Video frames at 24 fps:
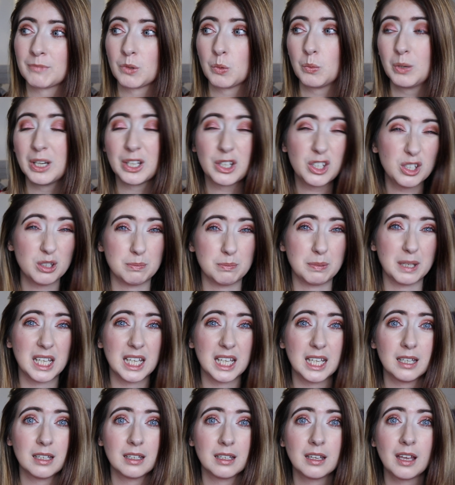Well, it could
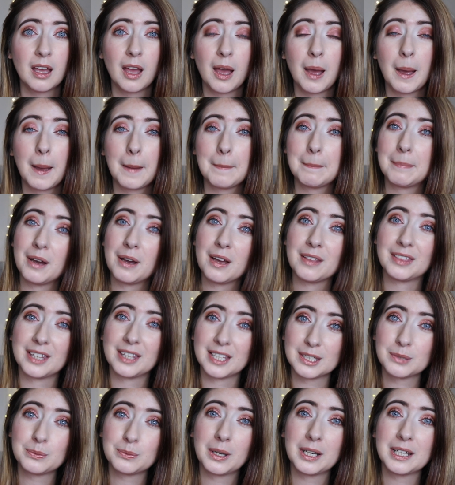be, but
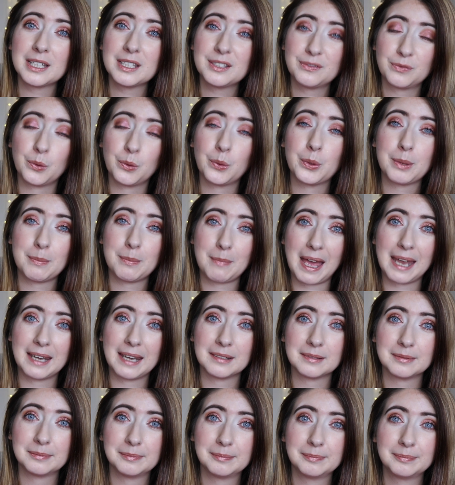this one is for the men.